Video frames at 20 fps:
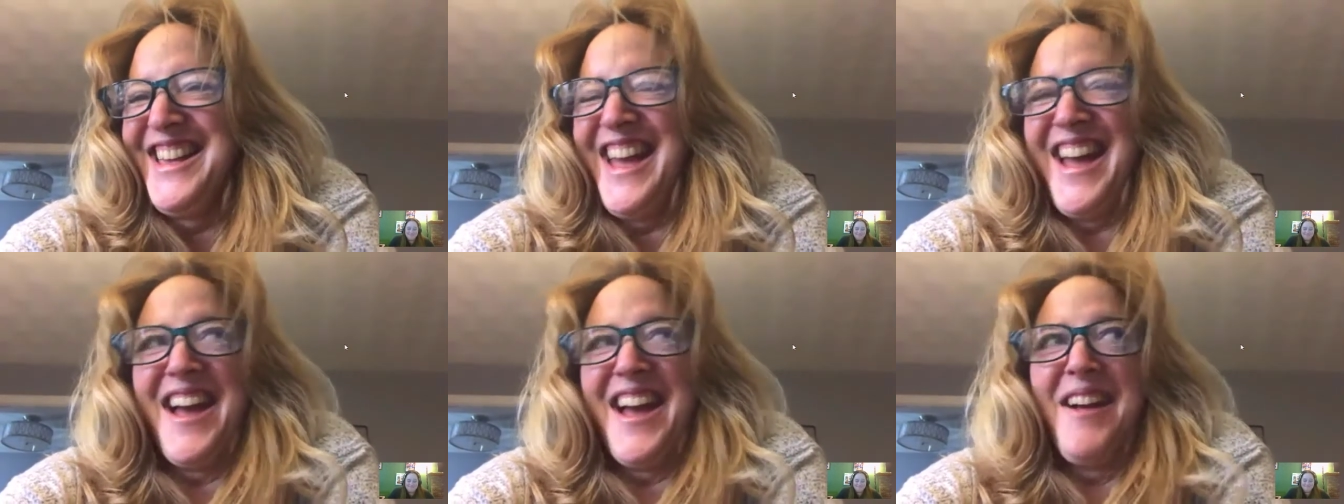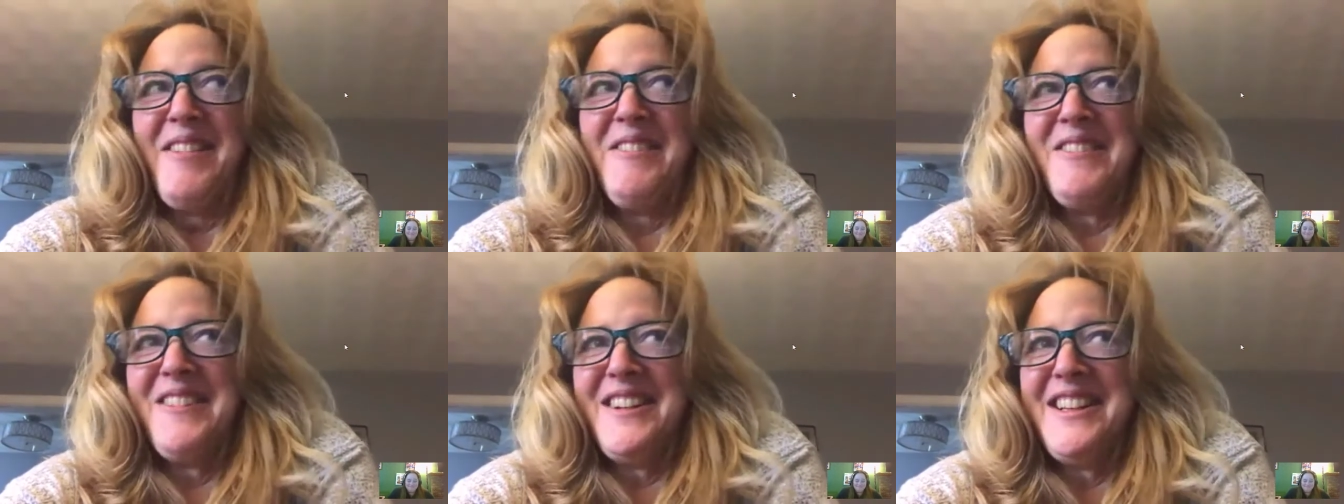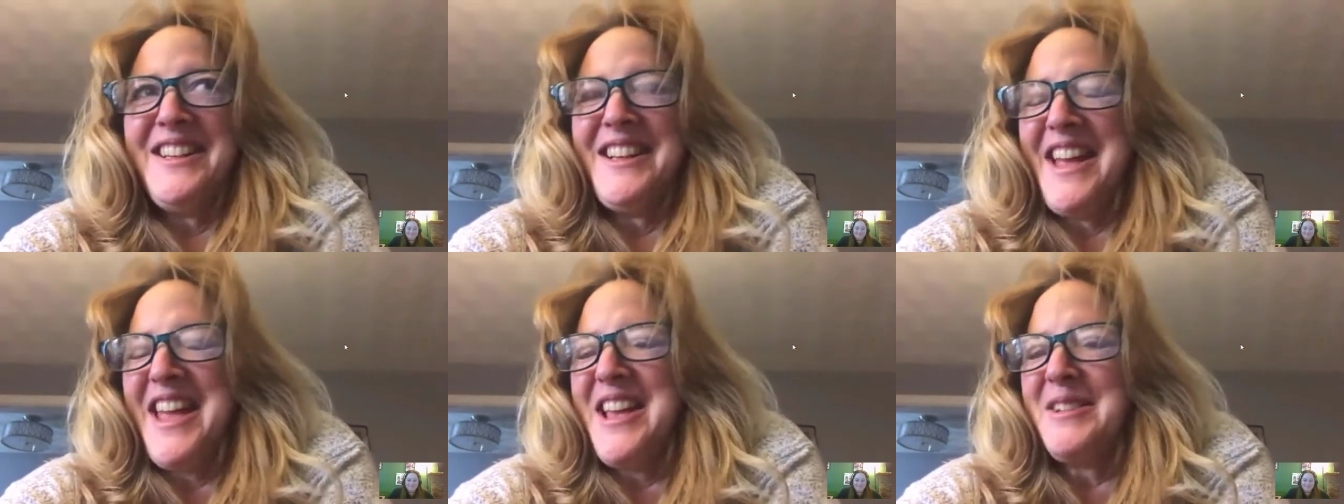Yeah,
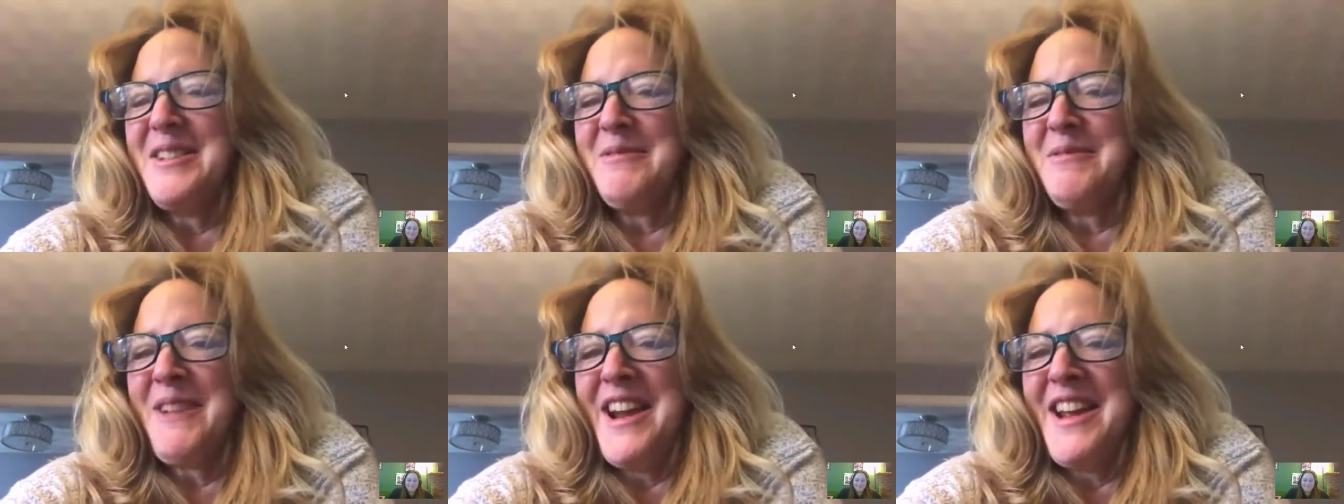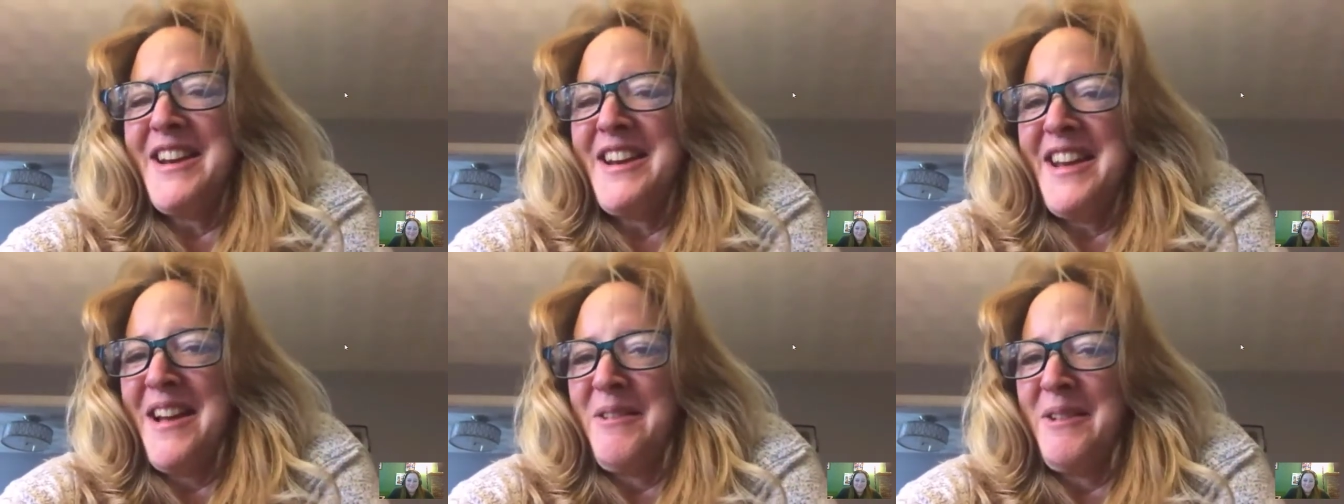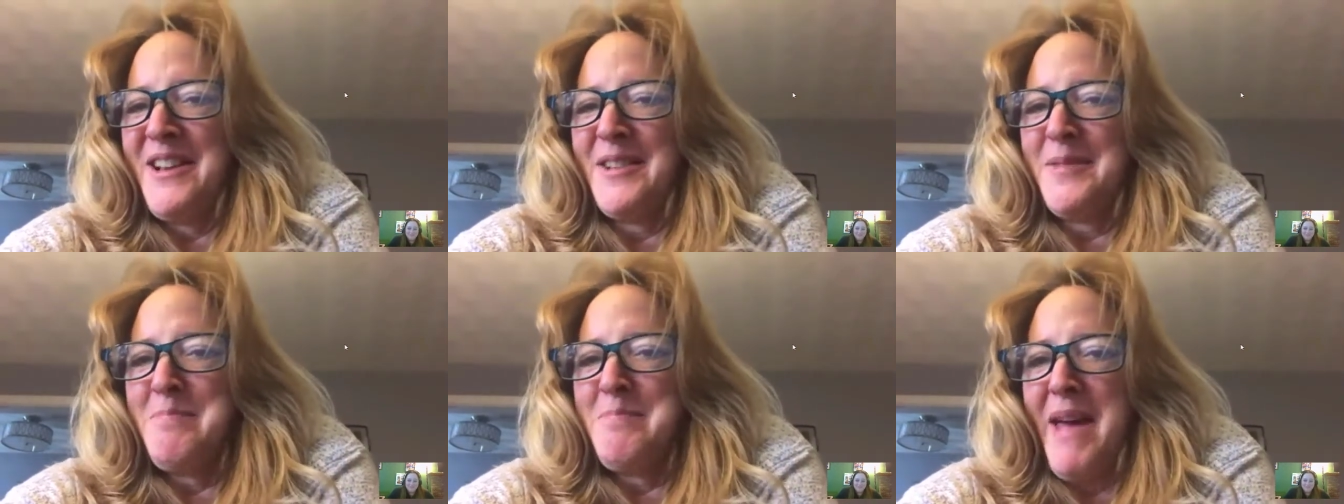well, he's
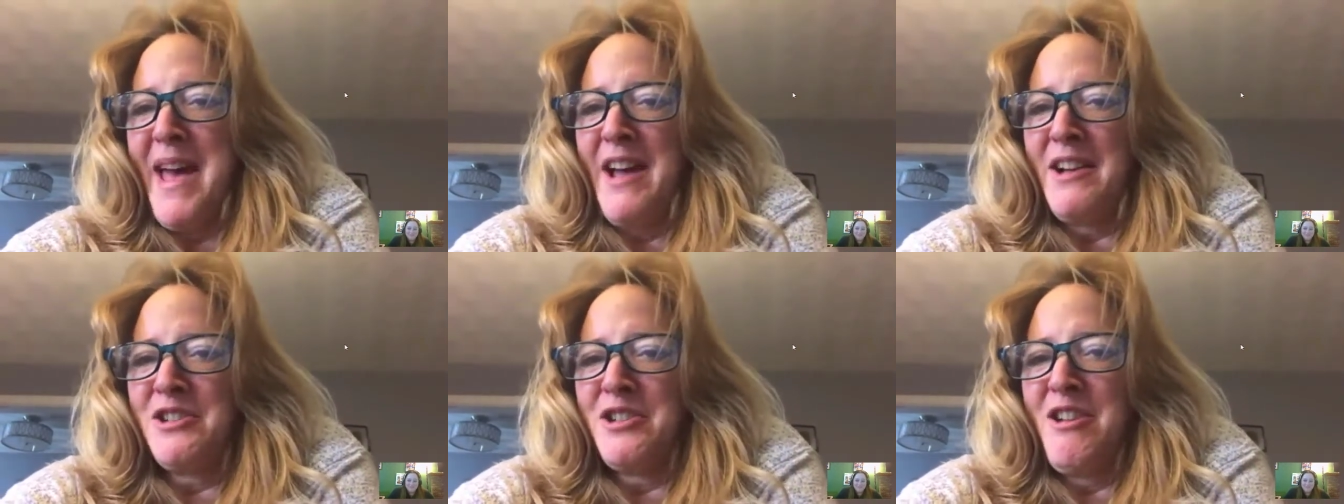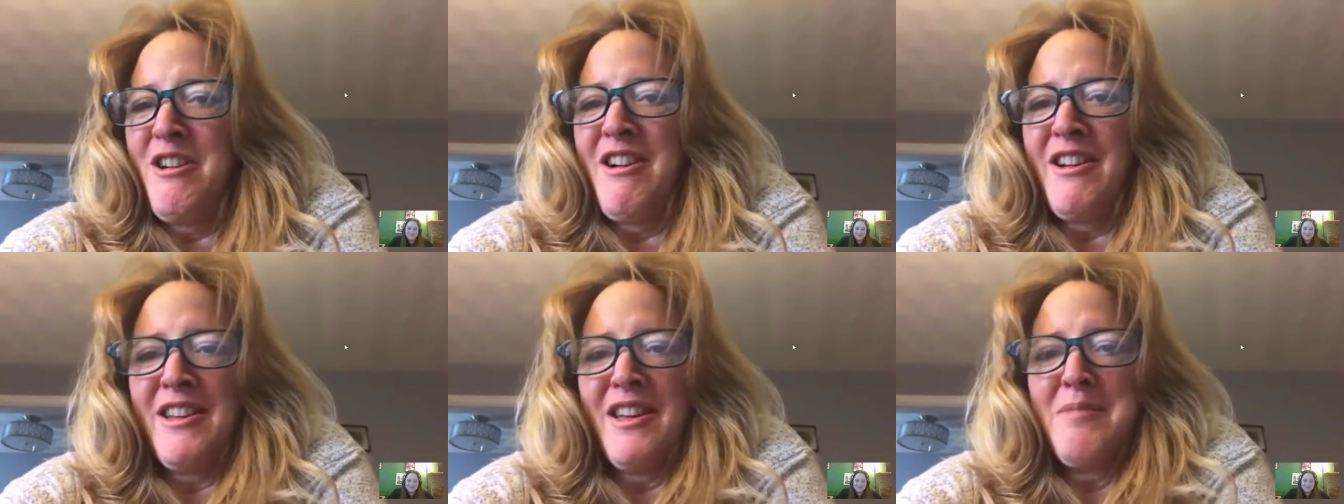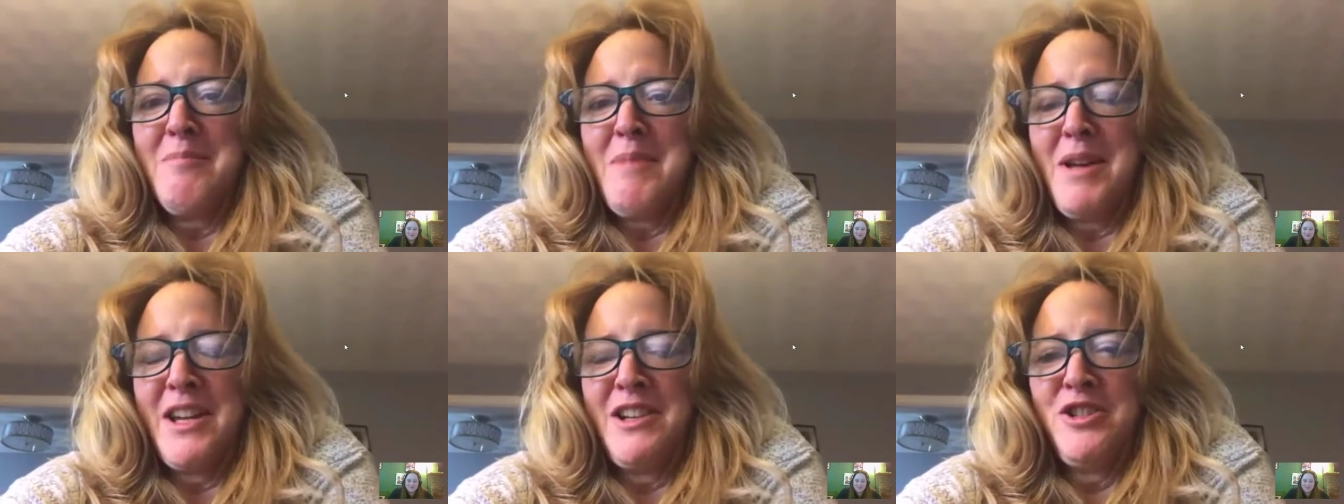back
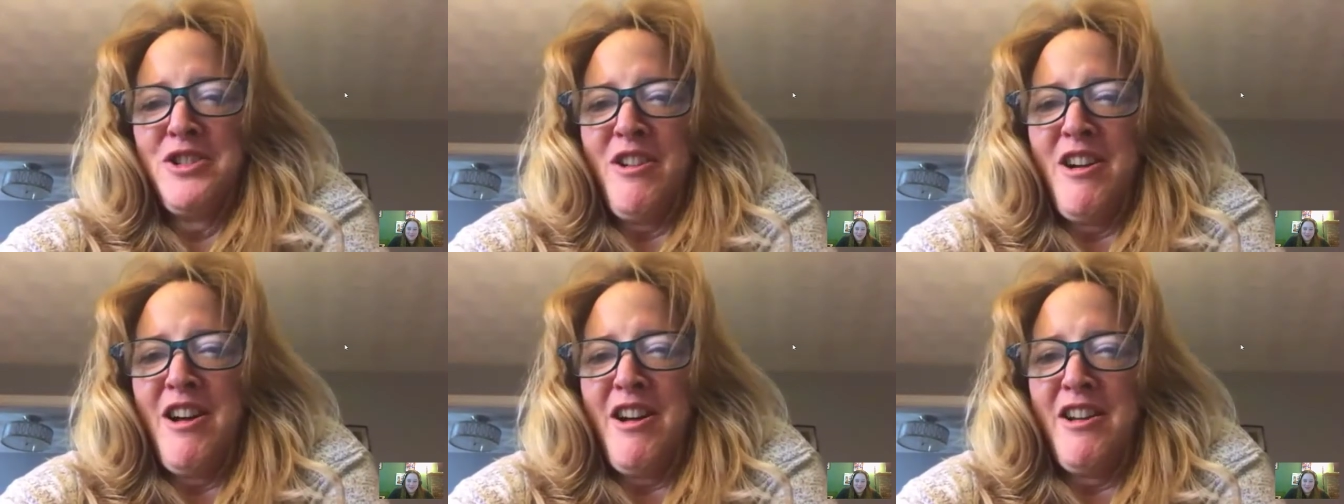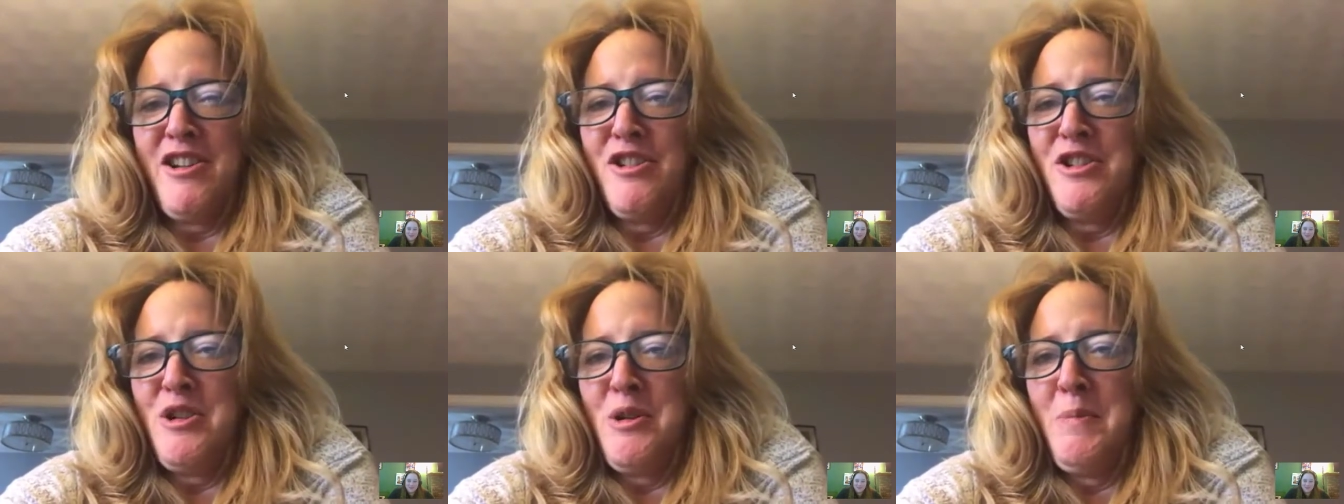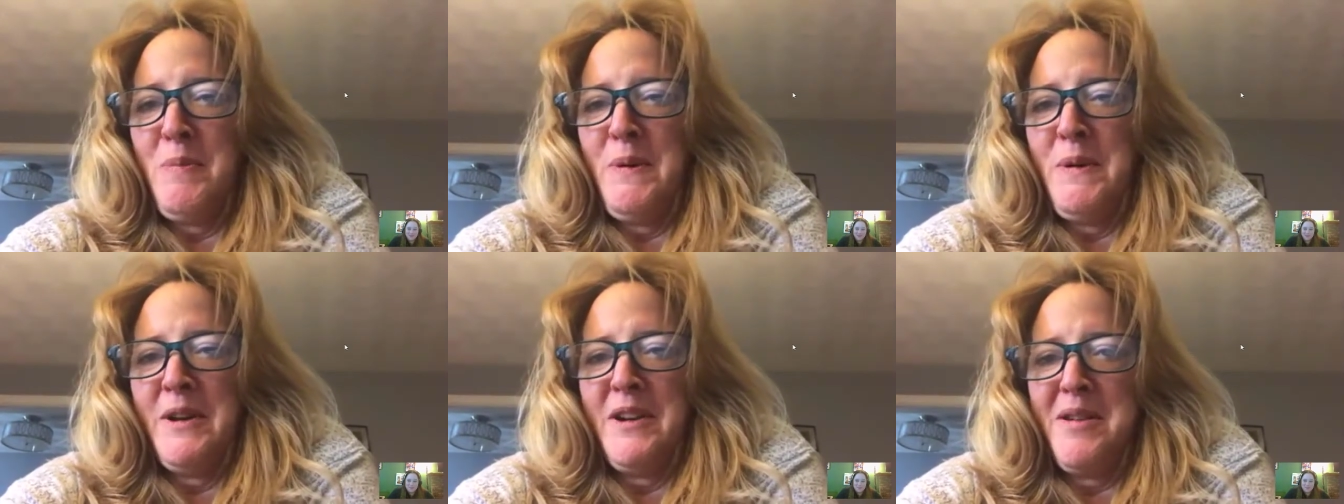talking my daughter
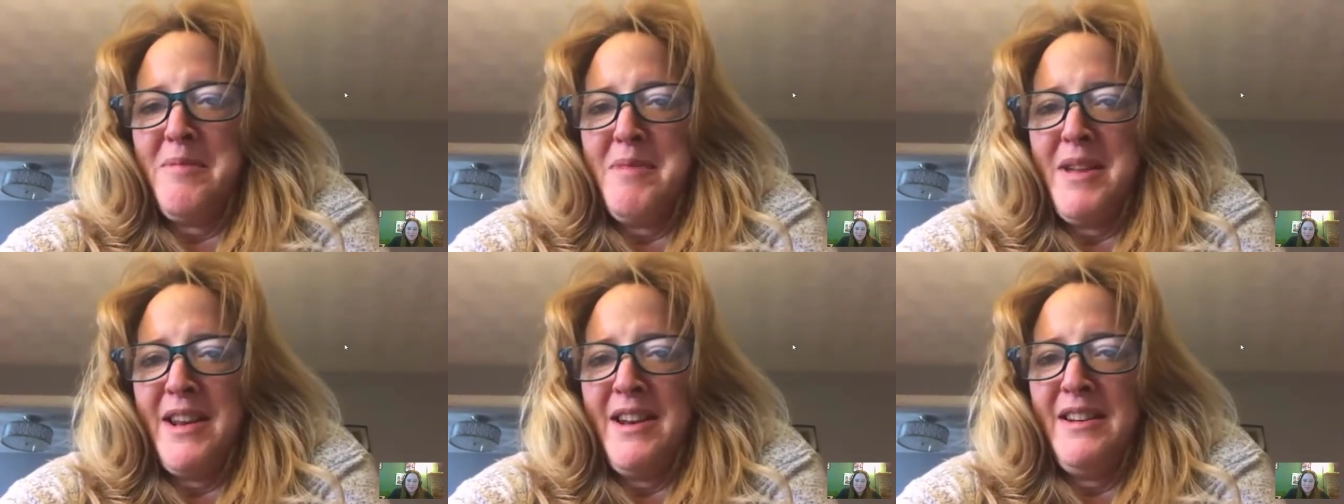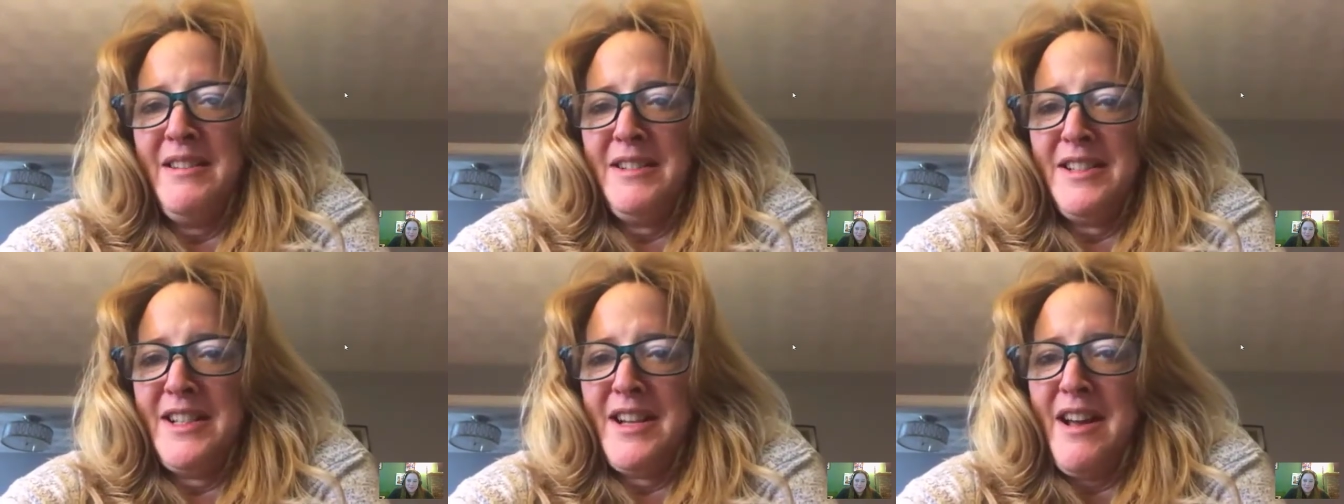who put him in